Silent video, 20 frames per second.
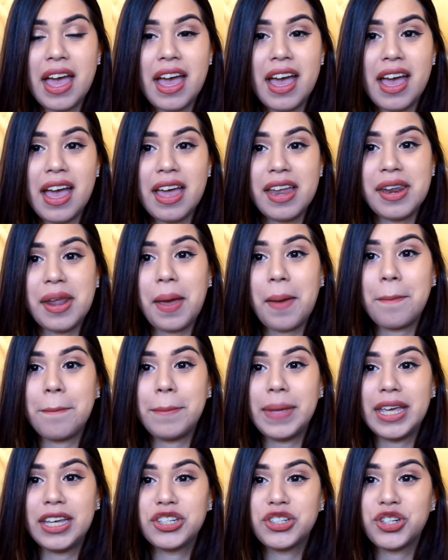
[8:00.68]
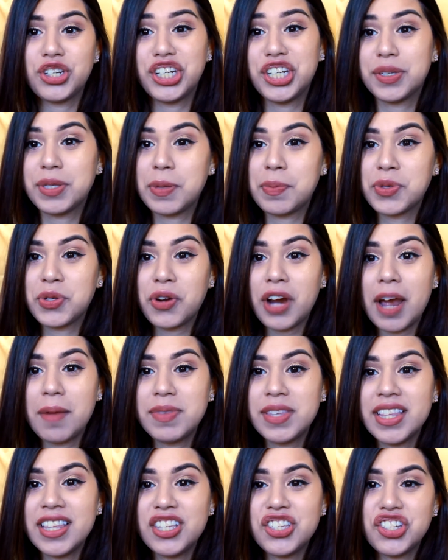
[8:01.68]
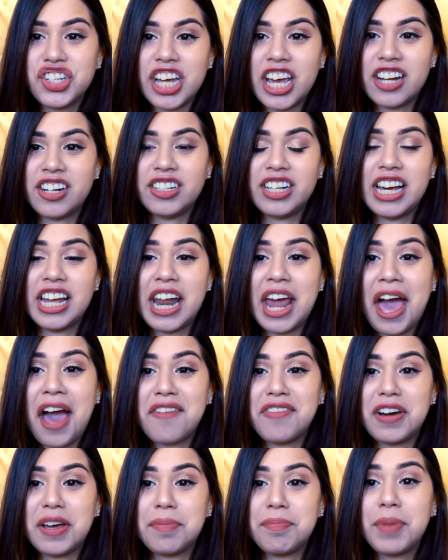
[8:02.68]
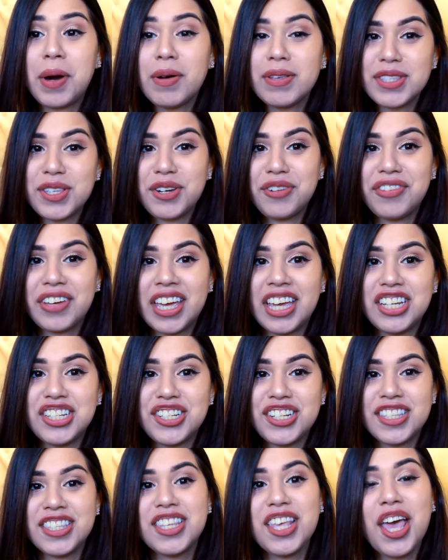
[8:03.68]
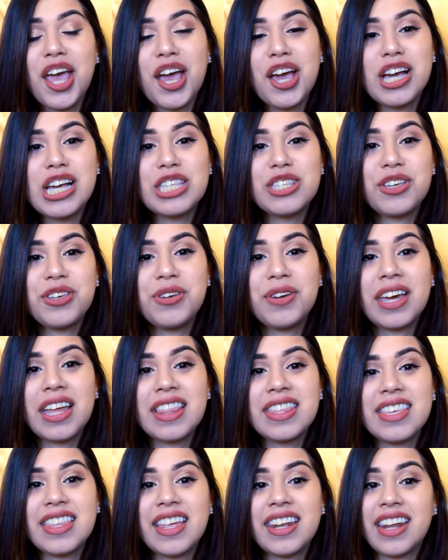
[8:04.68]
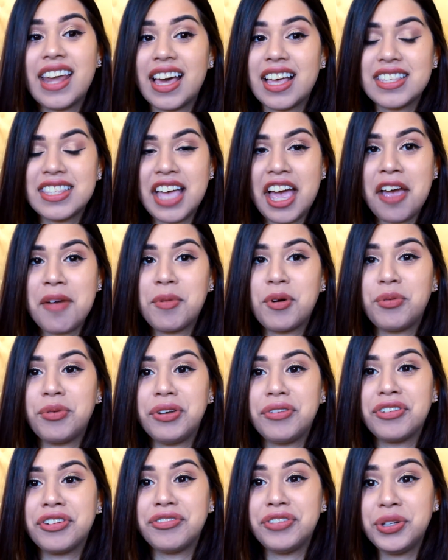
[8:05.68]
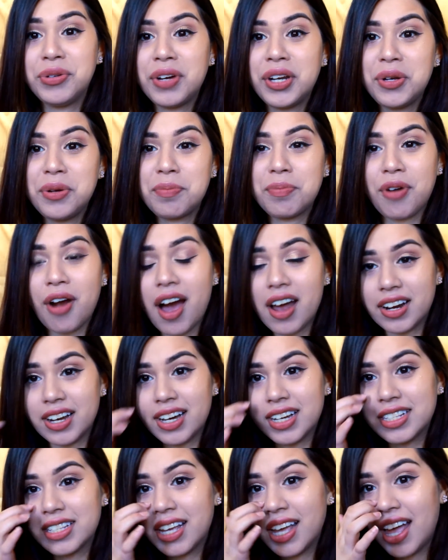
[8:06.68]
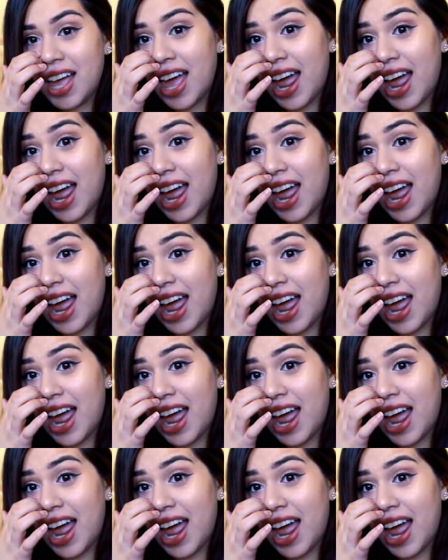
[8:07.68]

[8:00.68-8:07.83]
and make sure you're subscribed to this channel and have on post notifications so you can see the next time we review a new product.